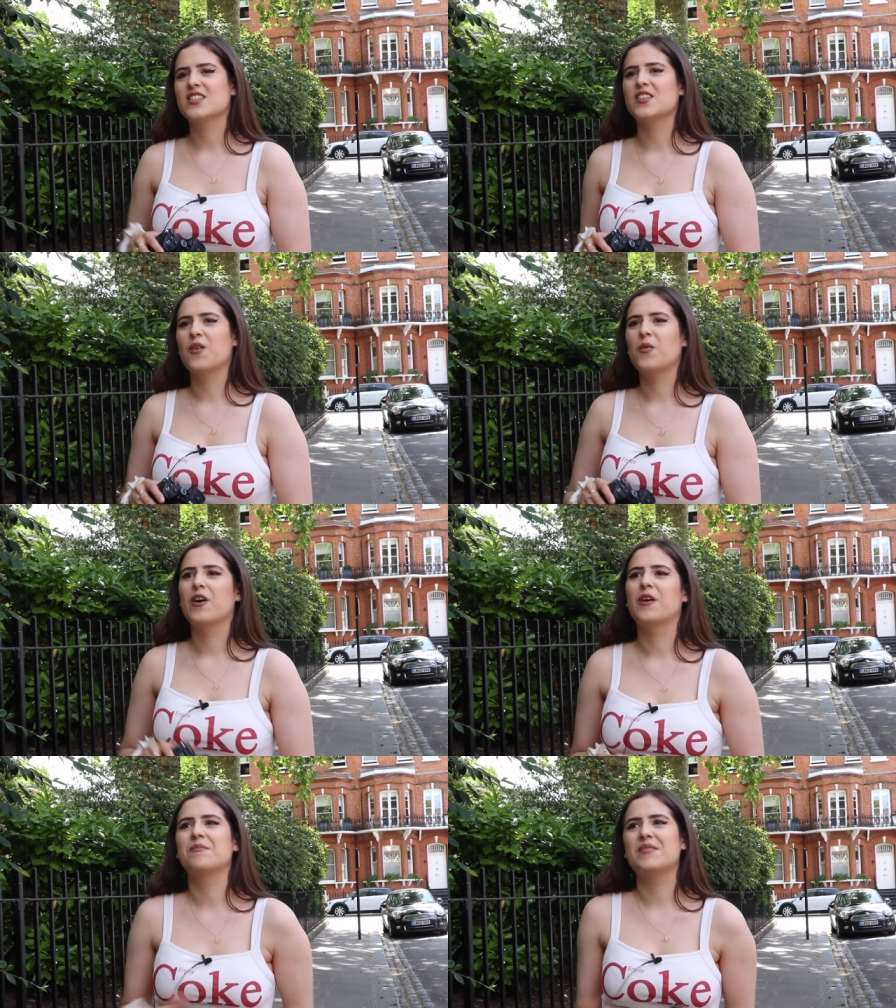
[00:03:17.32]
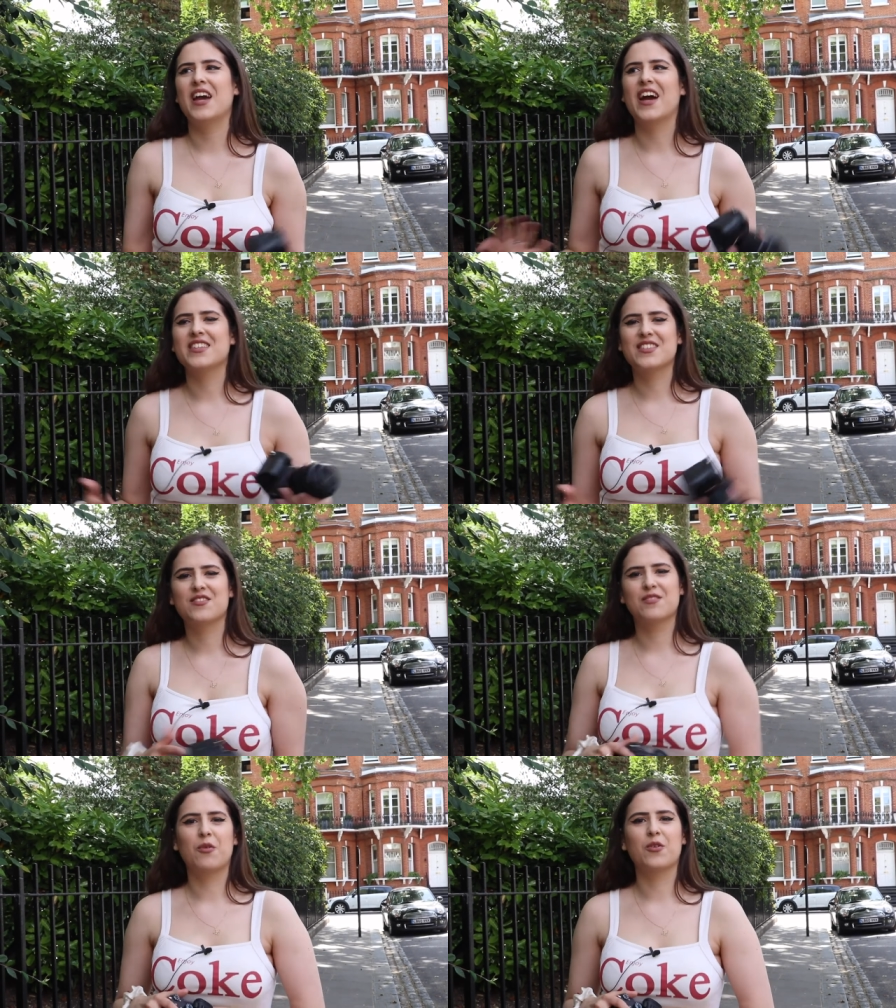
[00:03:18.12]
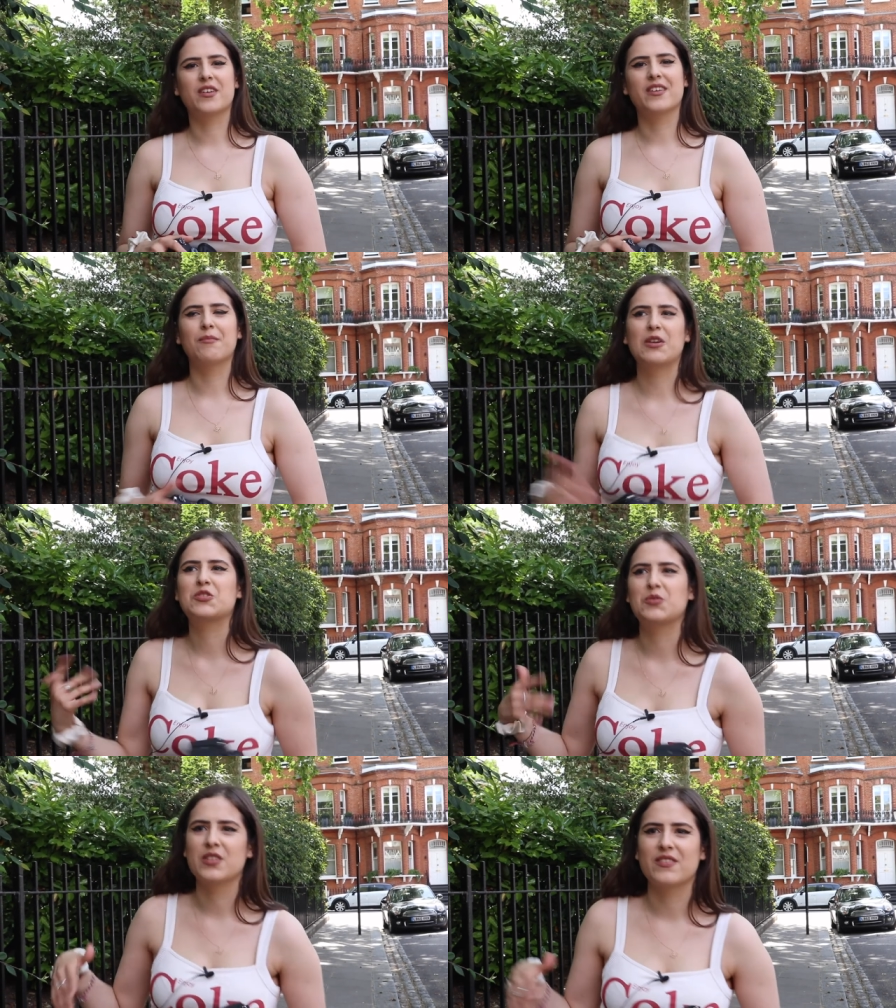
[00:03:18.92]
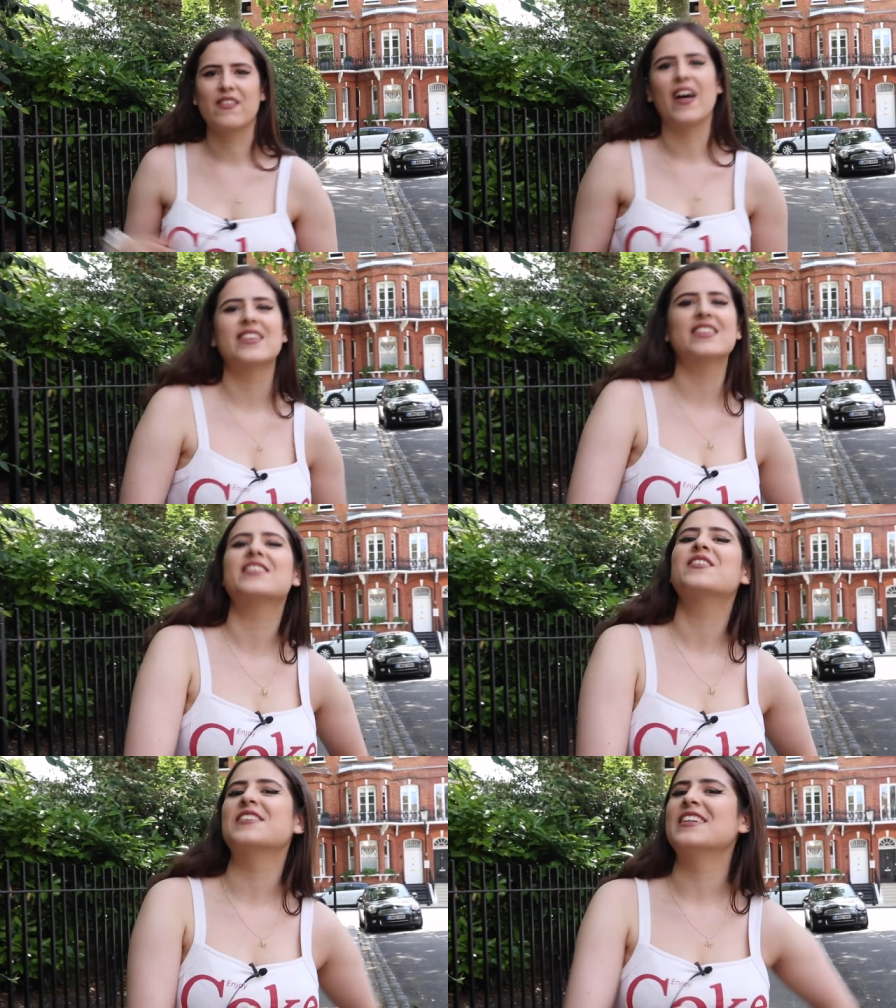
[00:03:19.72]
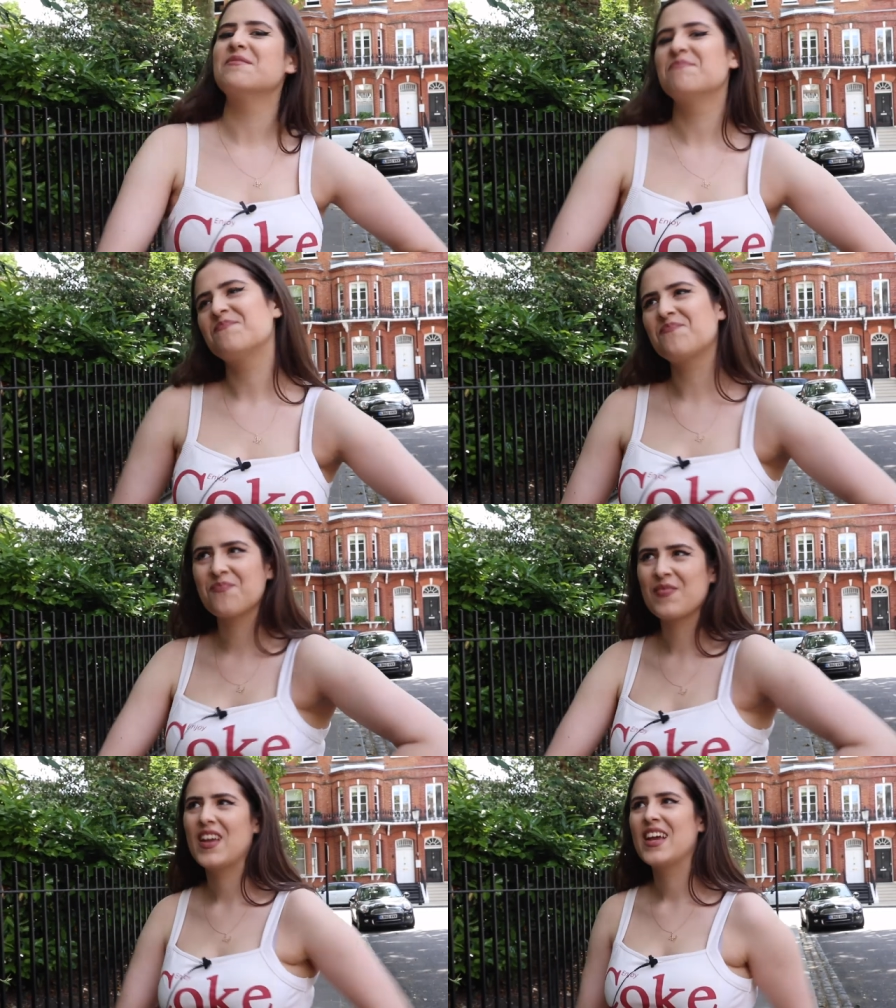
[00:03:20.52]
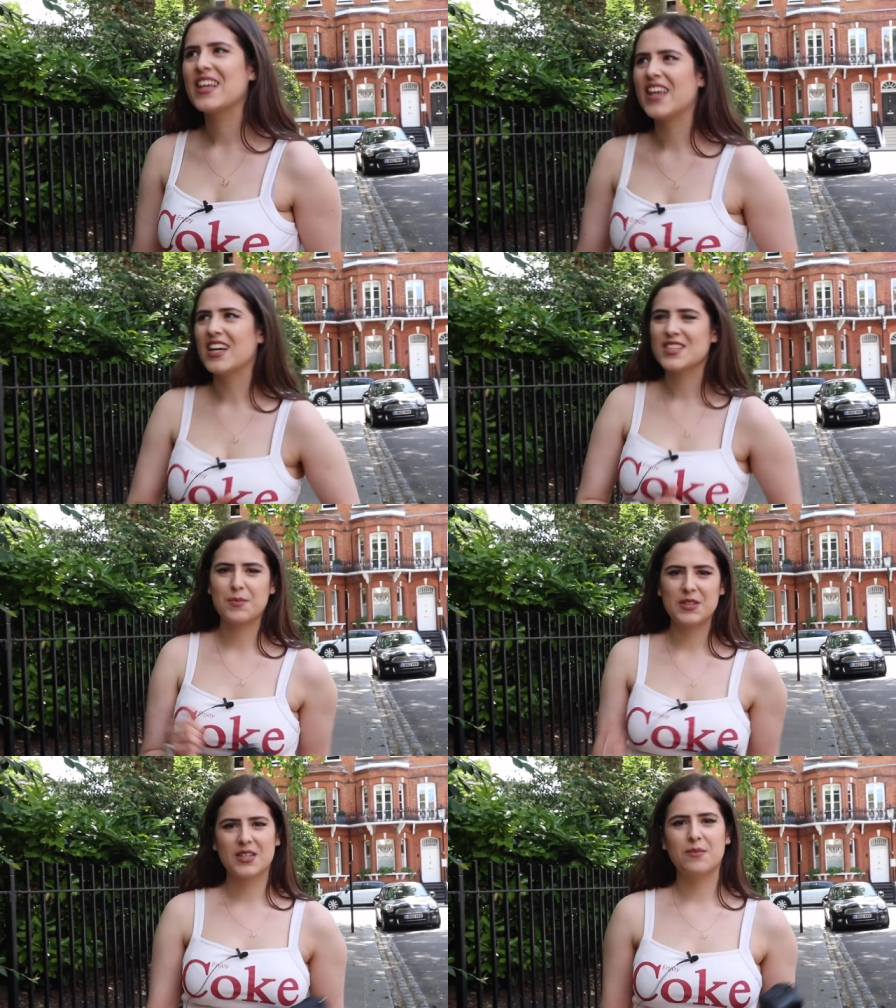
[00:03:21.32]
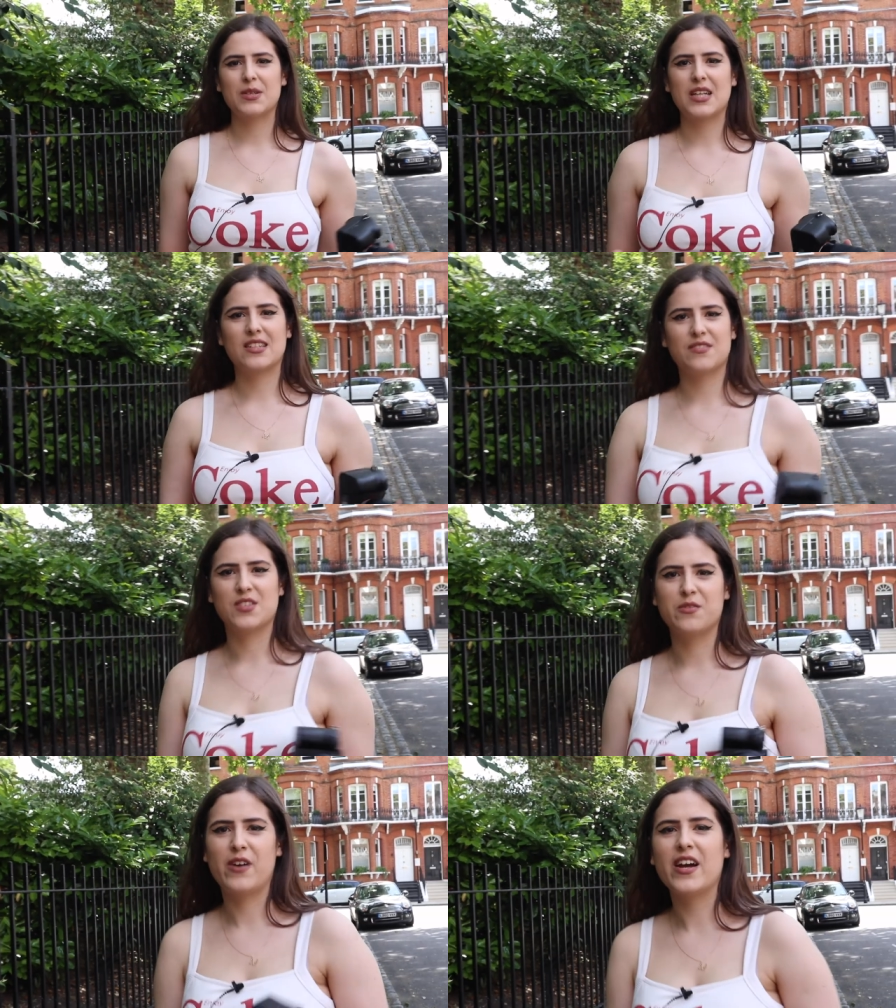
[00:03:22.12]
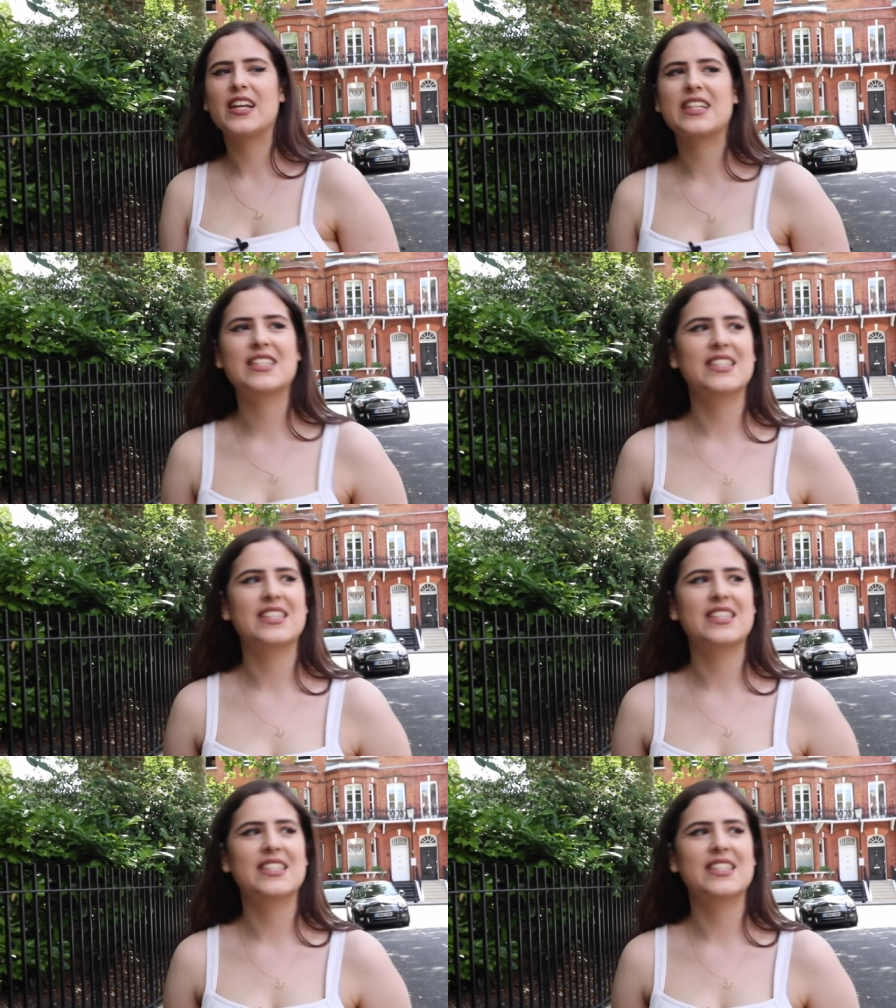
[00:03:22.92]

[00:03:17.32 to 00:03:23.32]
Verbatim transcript: so yeah, it's even more much cooler than that. So yeah, it's been productive so far. Let's